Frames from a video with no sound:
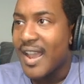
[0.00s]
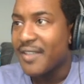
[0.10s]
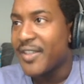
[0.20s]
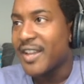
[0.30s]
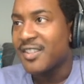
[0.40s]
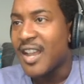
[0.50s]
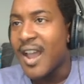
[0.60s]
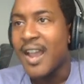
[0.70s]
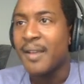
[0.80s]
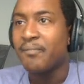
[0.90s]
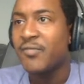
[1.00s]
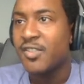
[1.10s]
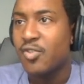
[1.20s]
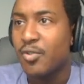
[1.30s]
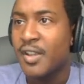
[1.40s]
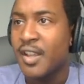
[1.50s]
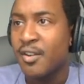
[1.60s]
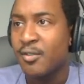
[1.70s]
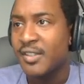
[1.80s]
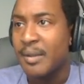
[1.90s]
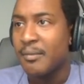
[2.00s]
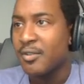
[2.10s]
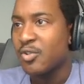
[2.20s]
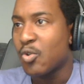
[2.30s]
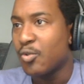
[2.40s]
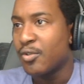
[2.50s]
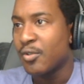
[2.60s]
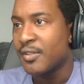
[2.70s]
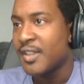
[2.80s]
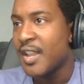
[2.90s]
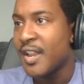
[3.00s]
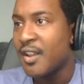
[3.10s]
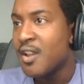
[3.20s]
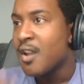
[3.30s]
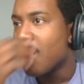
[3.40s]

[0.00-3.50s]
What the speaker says: At that time, the student in her seminar scolded her, saying,